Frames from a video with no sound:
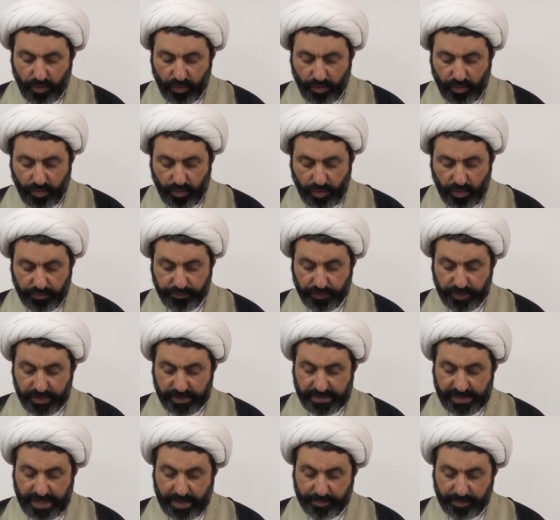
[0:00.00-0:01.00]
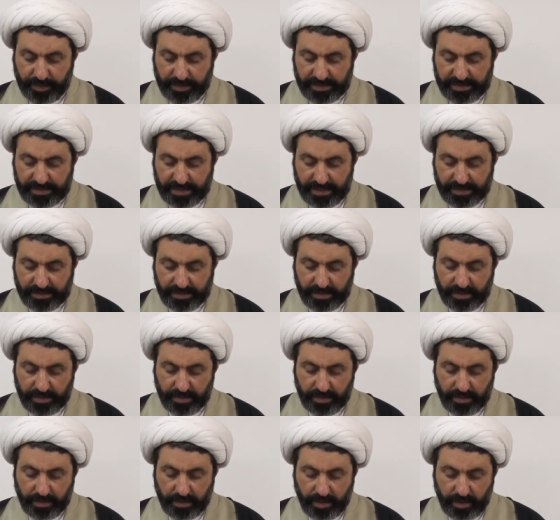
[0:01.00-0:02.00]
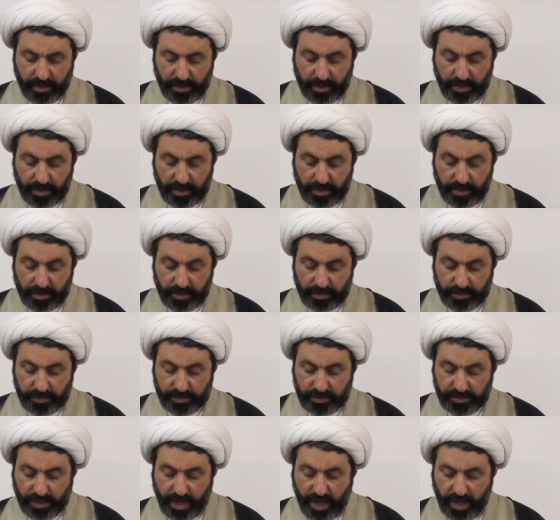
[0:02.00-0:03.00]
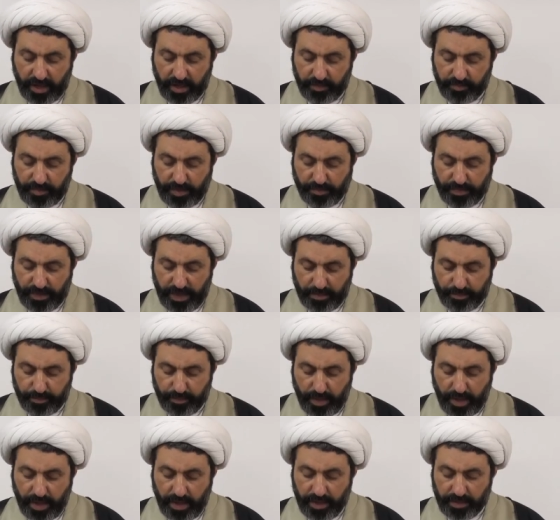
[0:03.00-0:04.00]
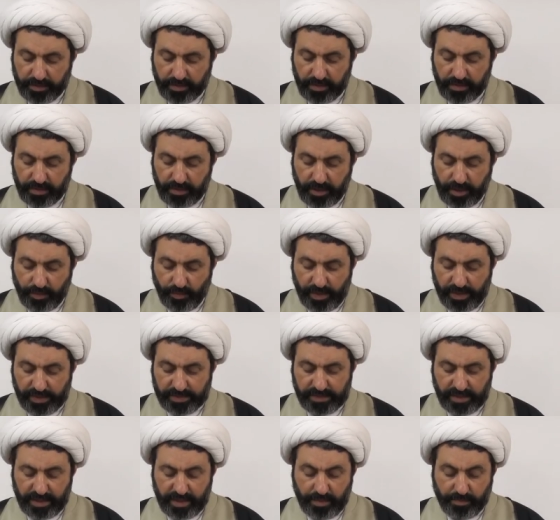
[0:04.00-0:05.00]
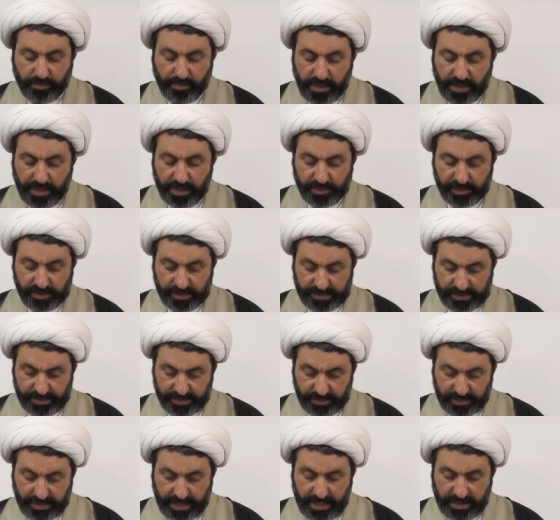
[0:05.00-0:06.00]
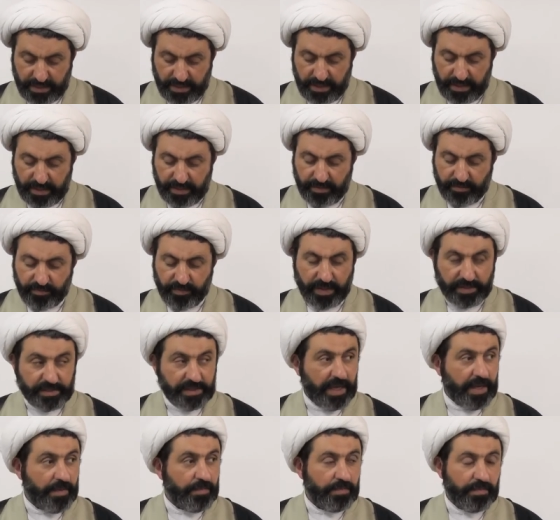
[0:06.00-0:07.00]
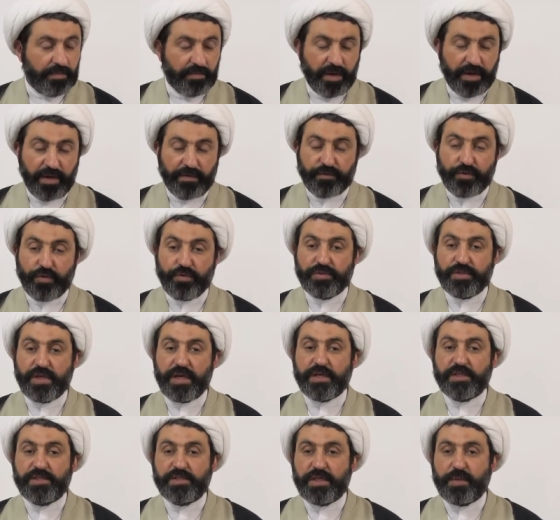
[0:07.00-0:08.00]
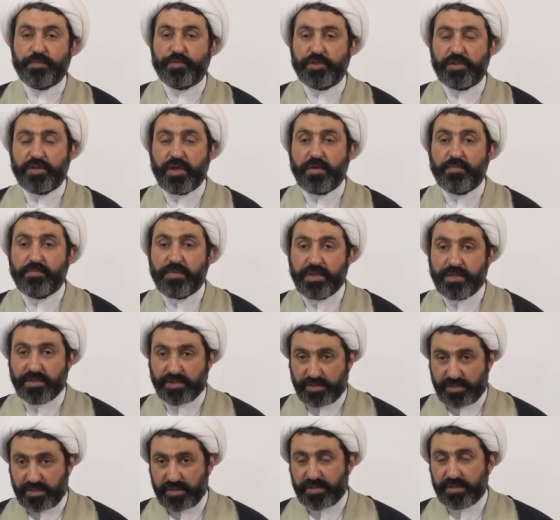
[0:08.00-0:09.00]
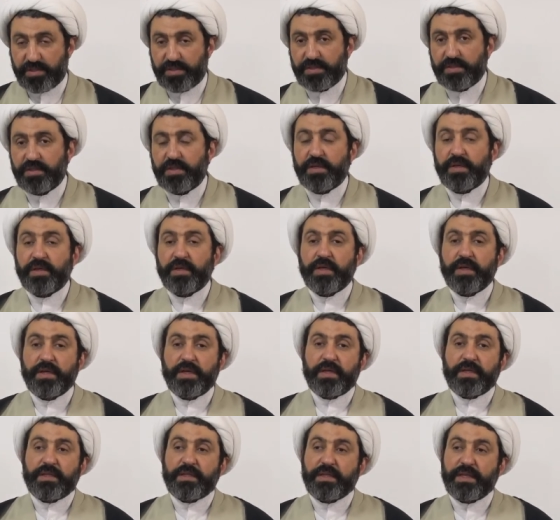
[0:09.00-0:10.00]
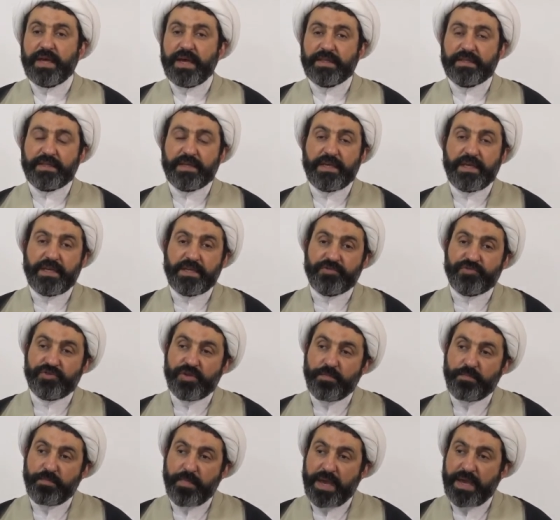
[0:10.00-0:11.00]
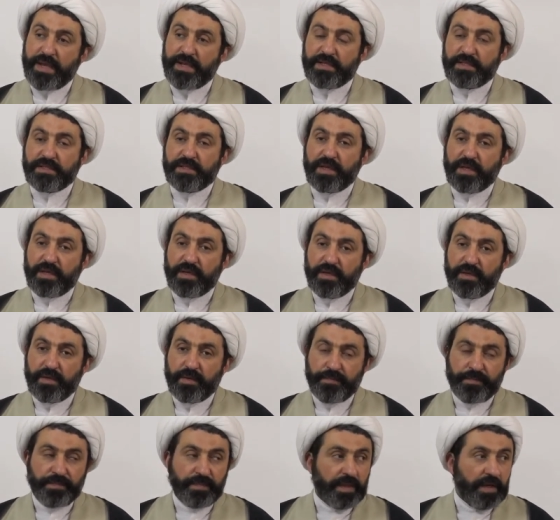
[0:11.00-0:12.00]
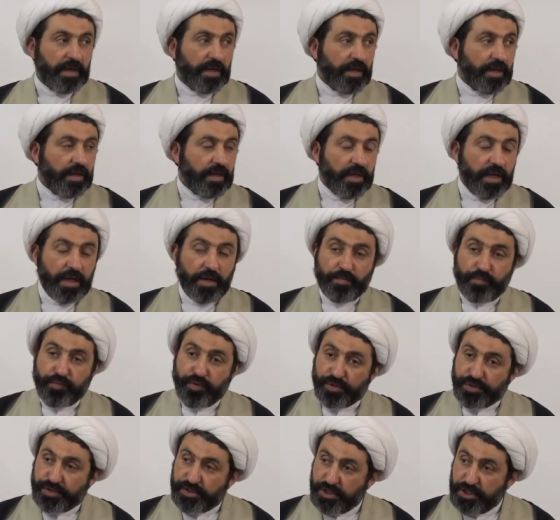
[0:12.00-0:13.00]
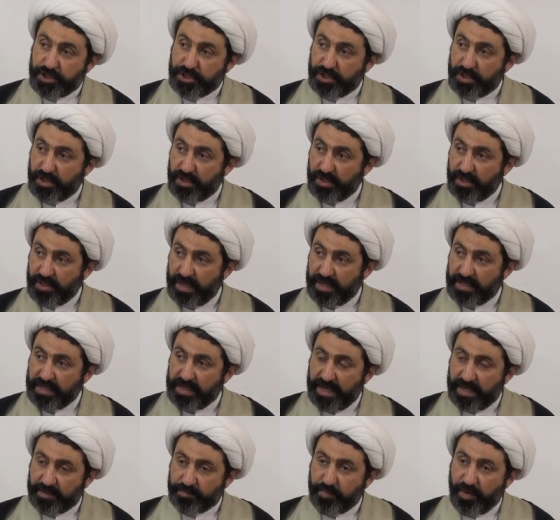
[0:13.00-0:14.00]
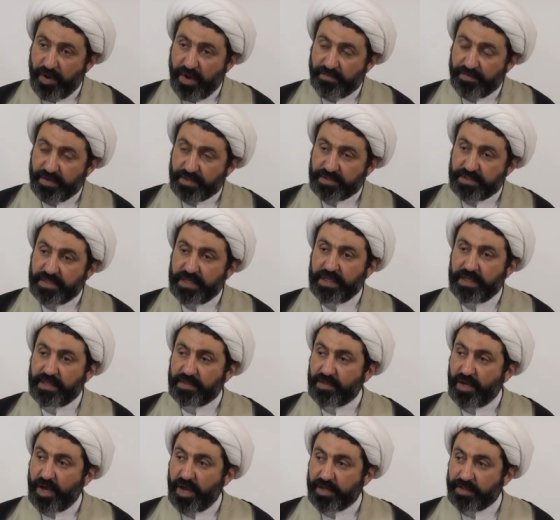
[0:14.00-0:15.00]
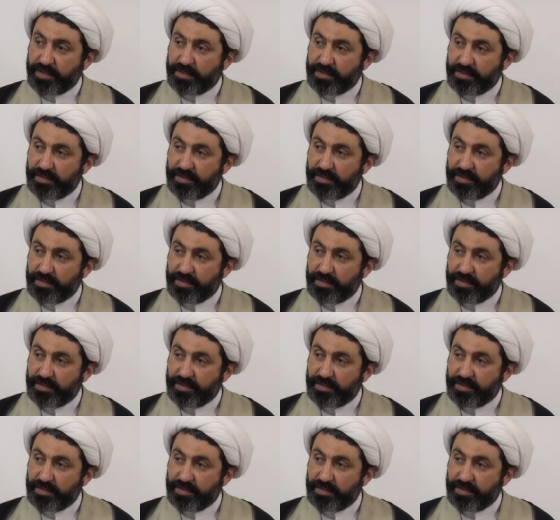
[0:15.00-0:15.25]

Or, for example, he says, Sahib ibn Abbad, he was a minister and he was a, one of those exceptional ministers that he remained in position and he had power till he died